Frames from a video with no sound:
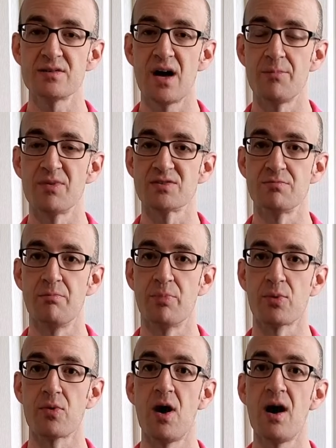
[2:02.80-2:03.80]
help us
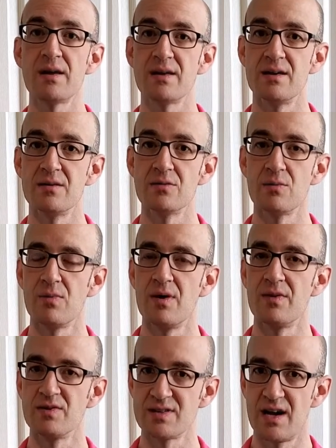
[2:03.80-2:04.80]
broaden what
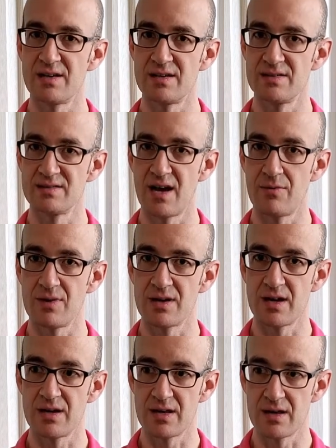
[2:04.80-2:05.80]
those ideas that we
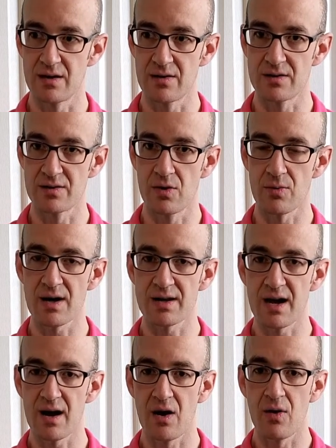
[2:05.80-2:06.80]
can hear. You know, right
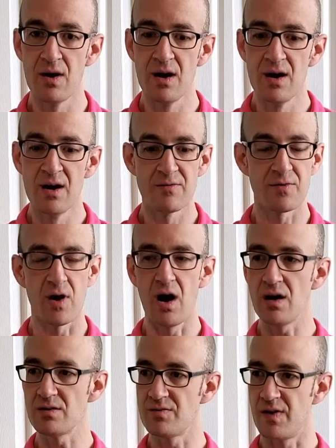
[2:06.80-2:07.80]
now, for
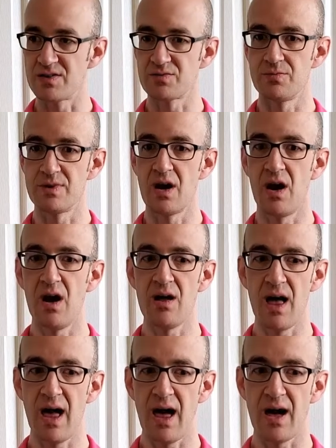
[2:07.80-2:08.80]
all of us, we all
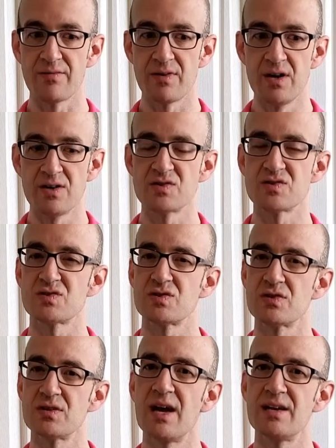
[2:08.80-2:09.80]
have
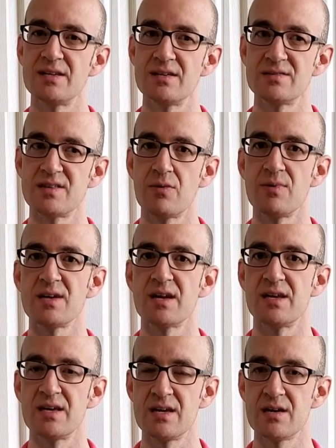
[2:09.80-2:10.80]
certain ideas that we can
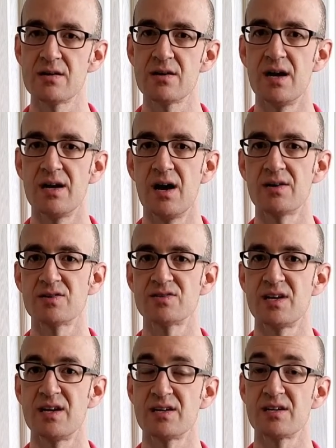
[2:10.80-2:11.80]
hear and
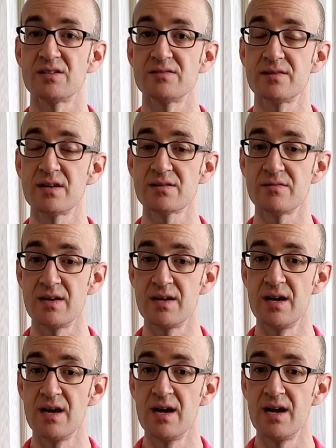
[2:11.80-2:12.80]
understand clearly
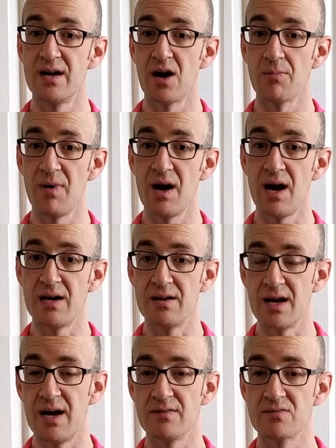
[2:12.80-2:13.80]
in our mind,
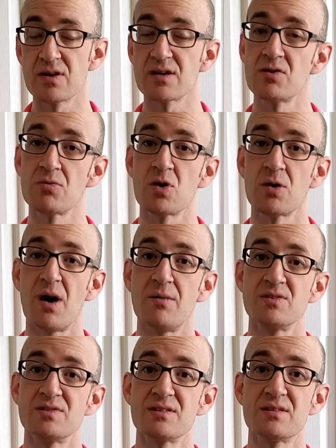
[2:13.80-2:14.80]
and learning a little more about
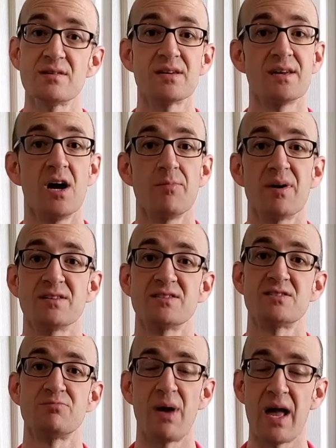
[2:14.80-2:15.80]
music theory can help
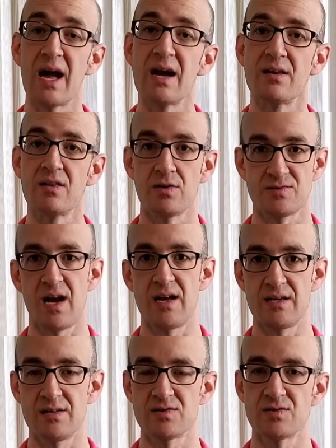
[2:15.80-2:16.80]
expand those
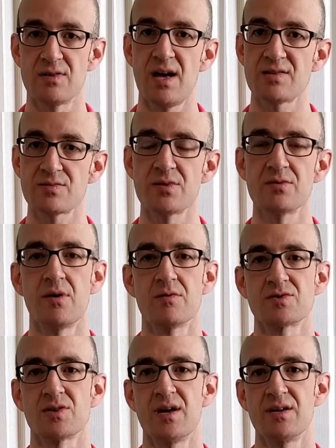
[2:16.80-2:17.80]
ideas. So that's really what we're
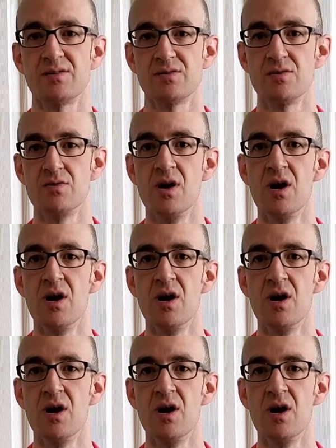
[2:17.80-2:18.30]
trying to do